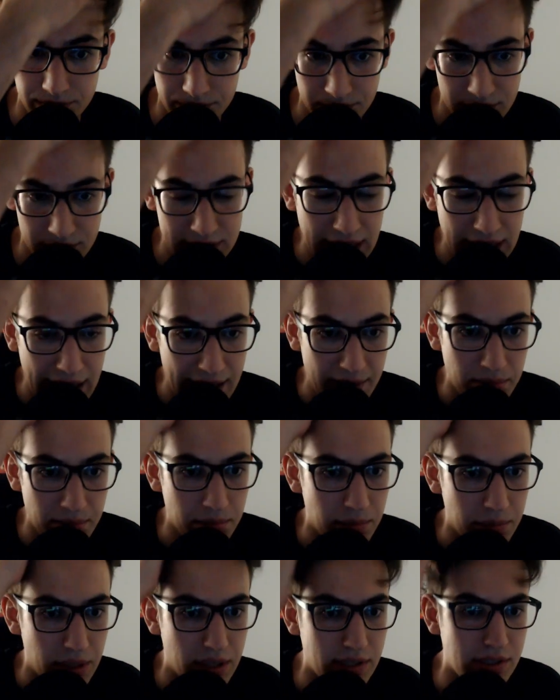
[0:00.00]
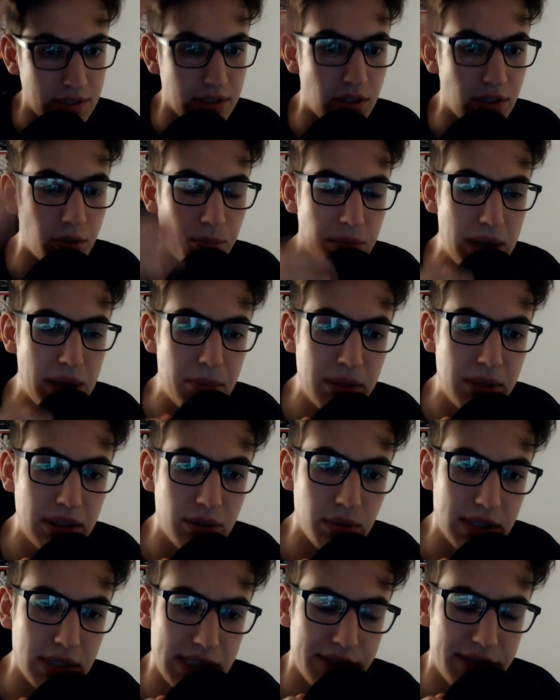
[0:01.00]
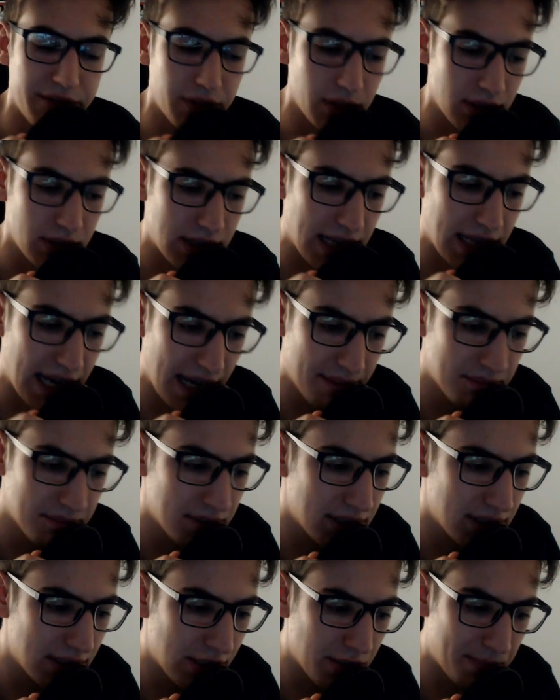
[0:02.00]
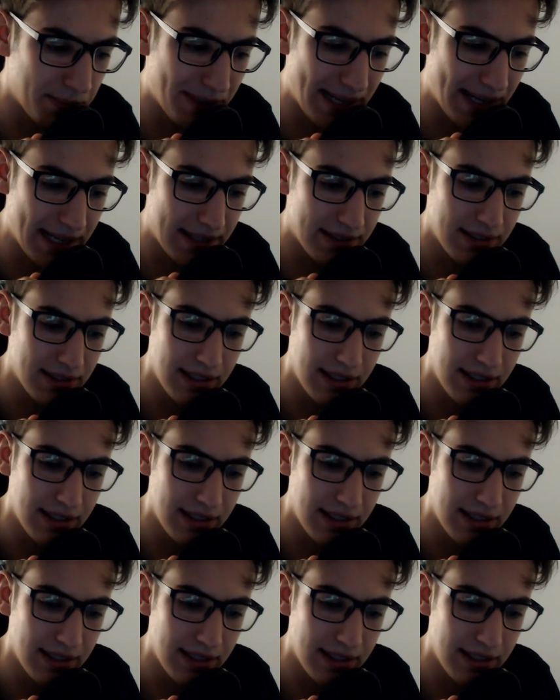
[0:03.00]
time, because you know, people do this full time in Japan